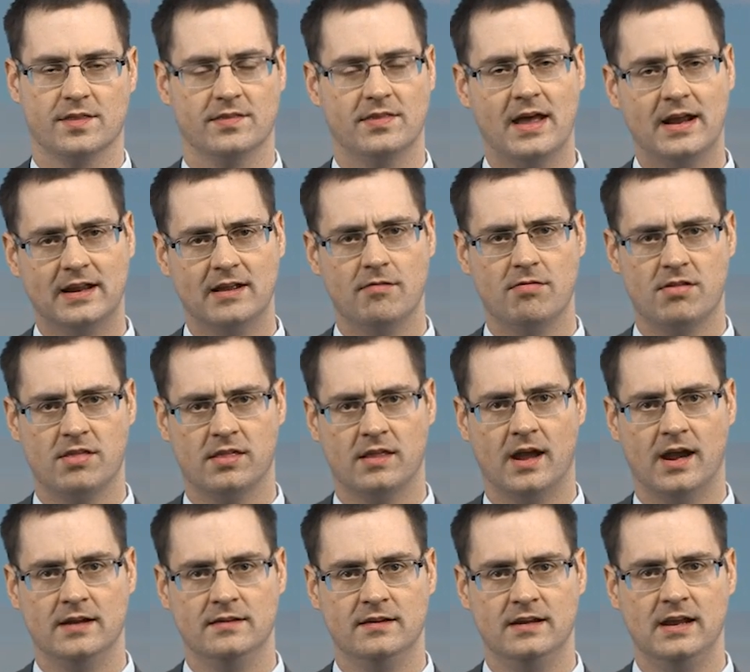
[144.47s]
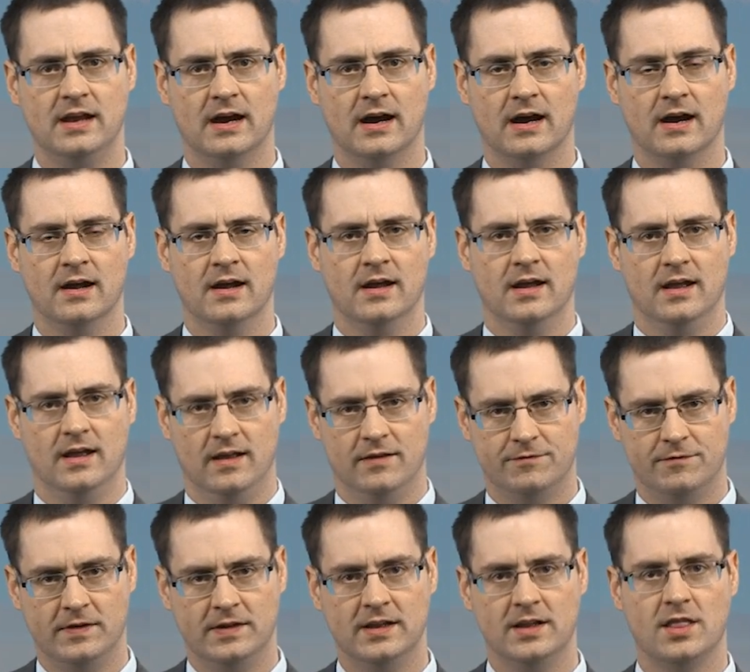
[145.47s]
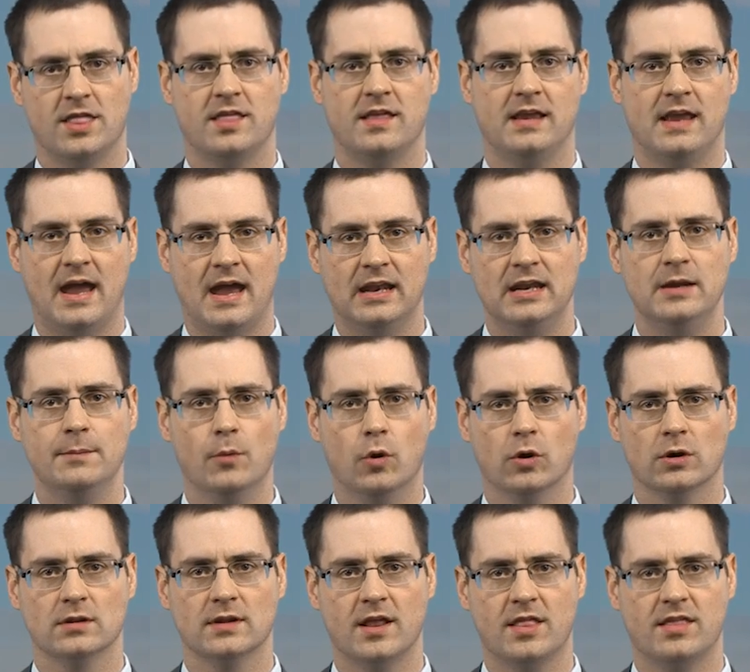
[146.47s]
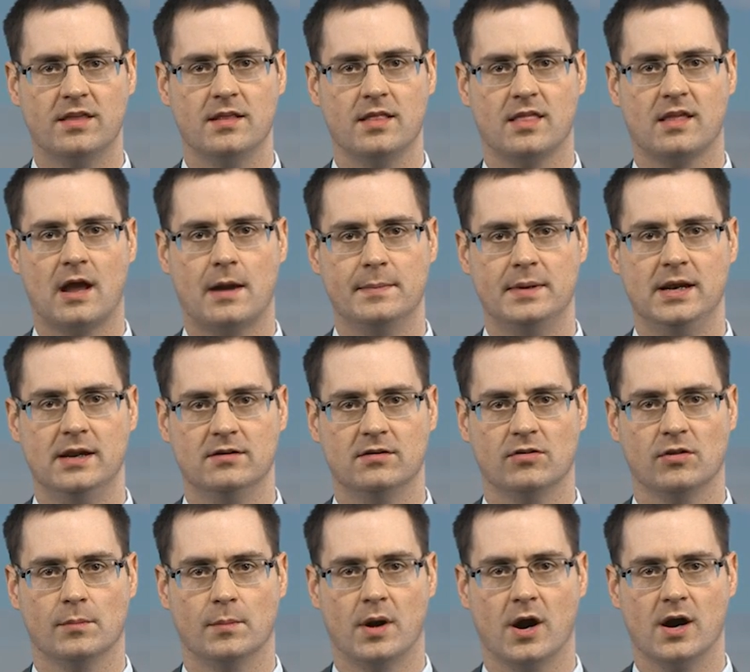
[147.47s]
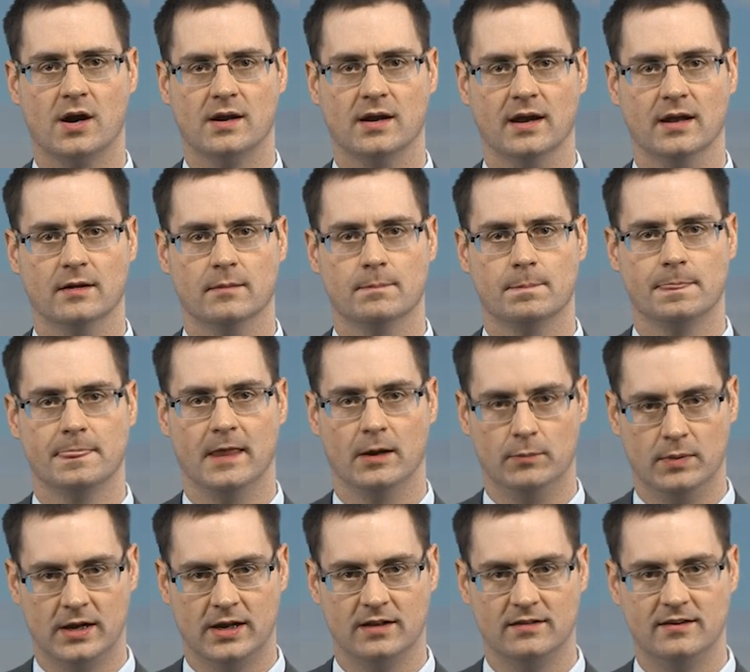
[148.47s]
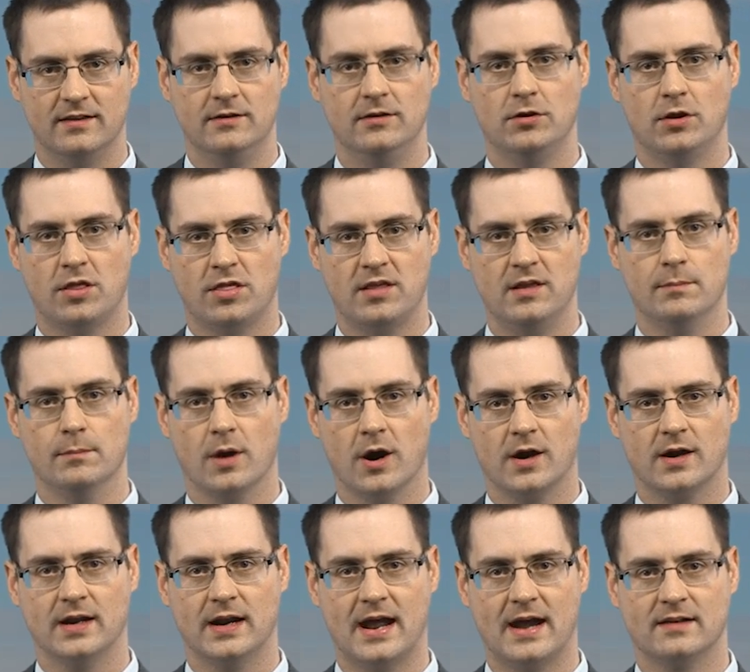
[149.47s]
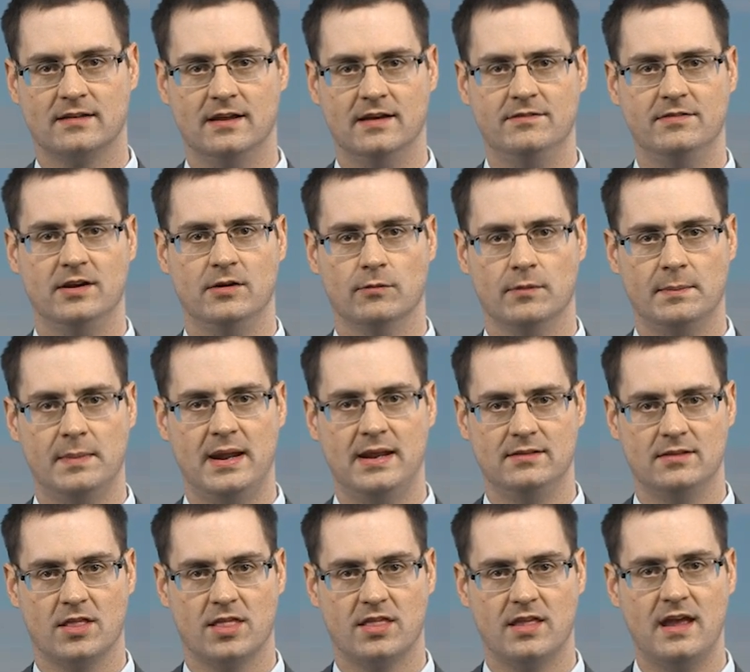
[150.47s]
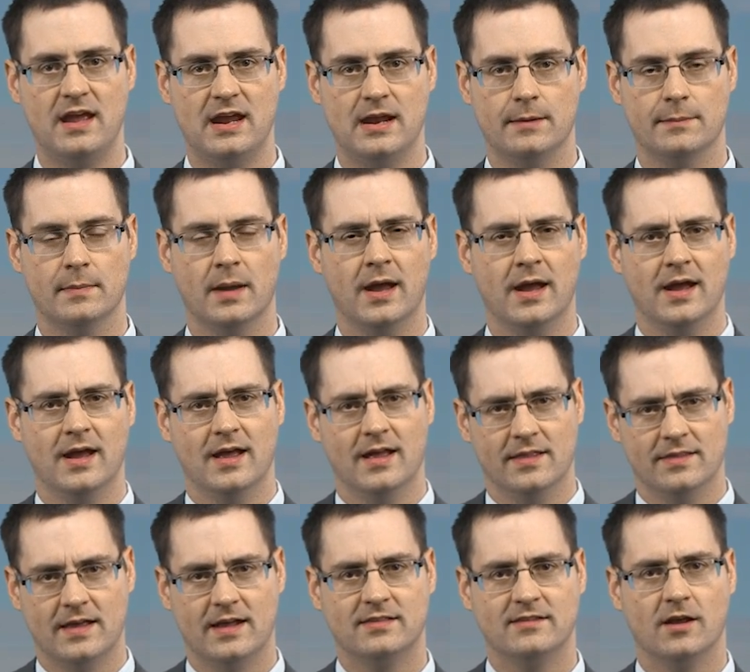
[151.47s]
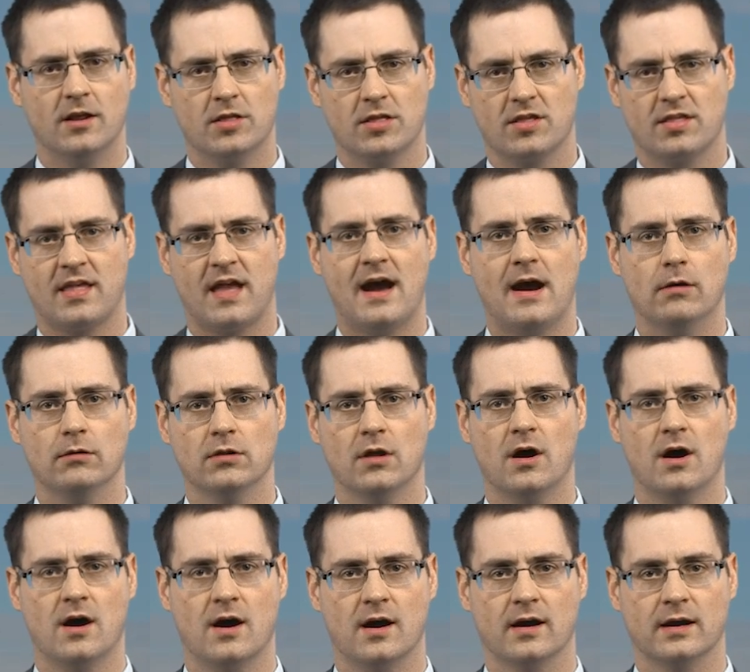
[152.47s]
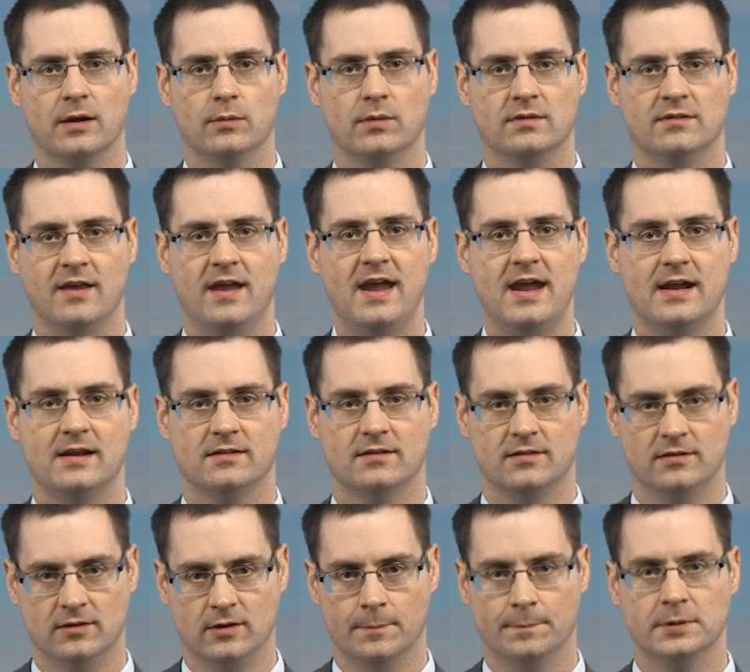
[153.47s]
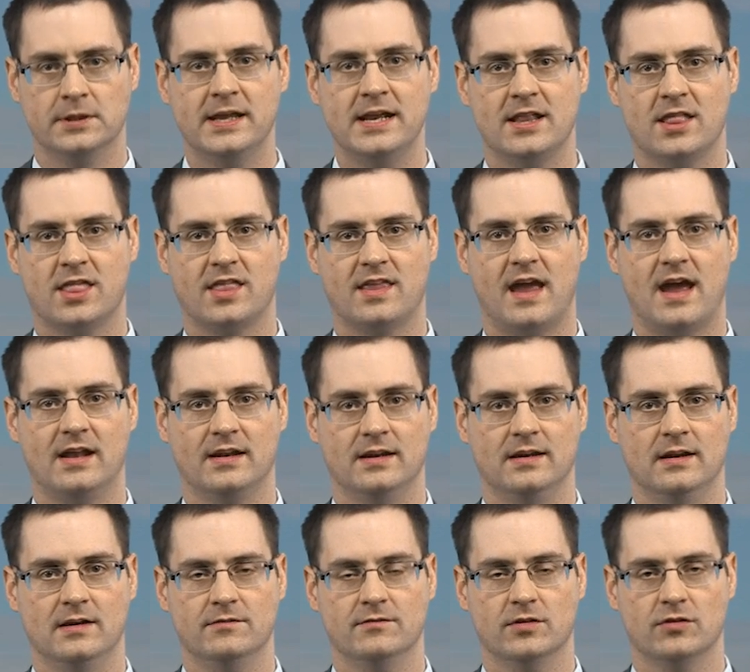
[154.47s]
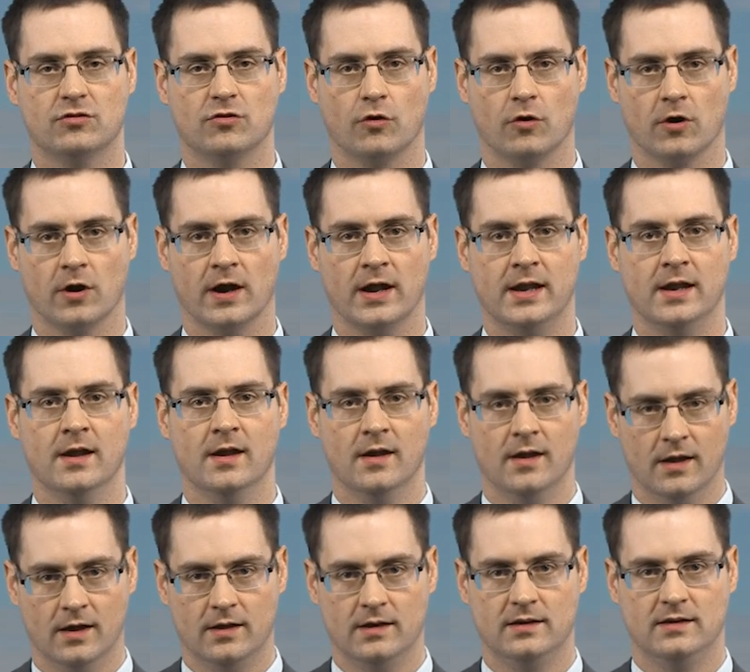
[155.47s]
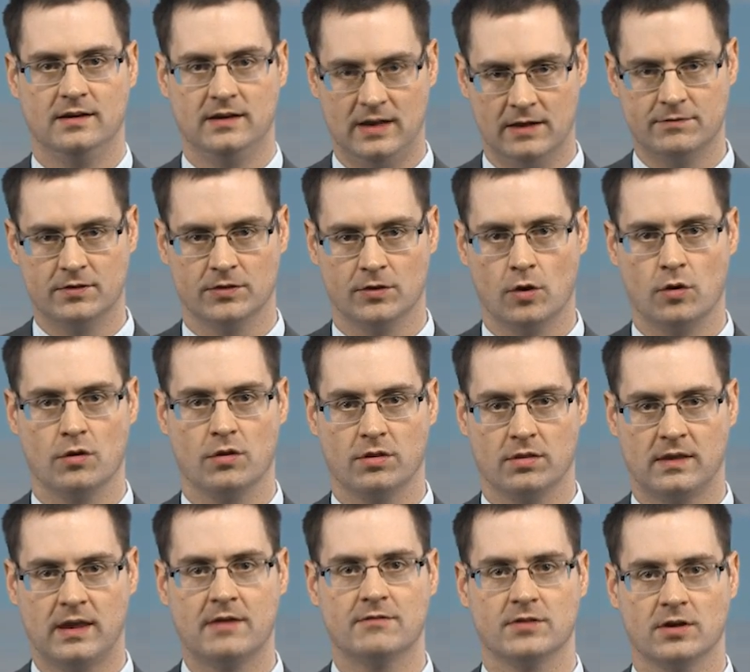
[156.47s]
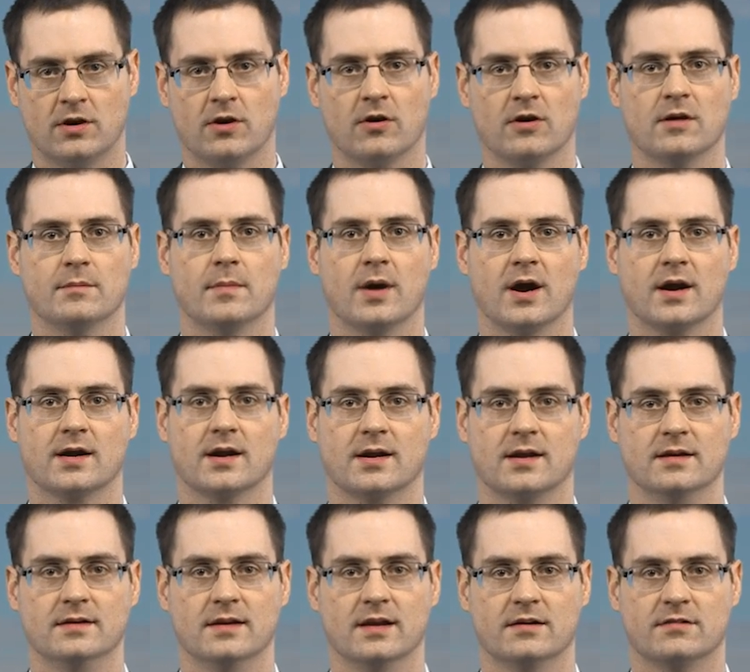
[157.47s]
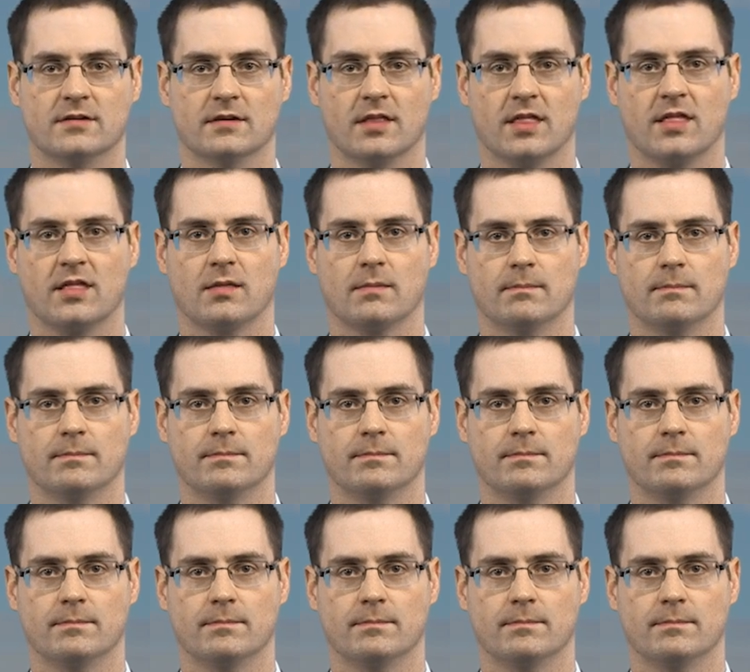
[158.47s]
And that gives us an idea if we didn't see any more listings coming into the market and we continue to see market activity remain the same, that tells us how long it would take to deplete standing inventory given current market conditions.